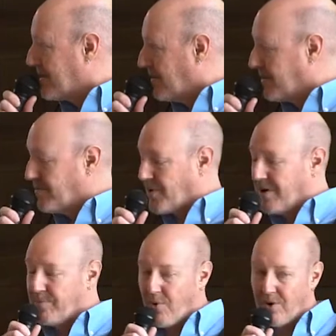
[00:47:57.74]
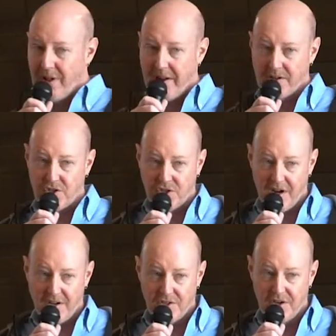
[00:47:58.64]
Silicon Prairie Portal
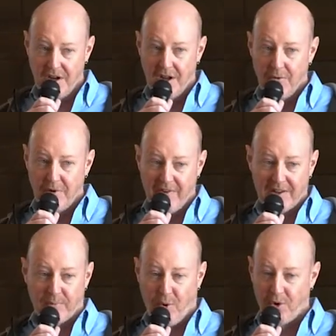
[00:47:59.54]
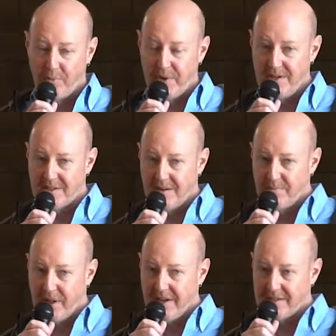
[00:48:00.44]
Exchange. We've got the portal piece
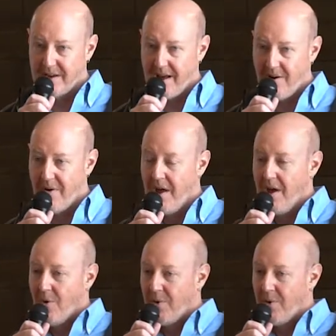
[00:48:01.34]
in place now.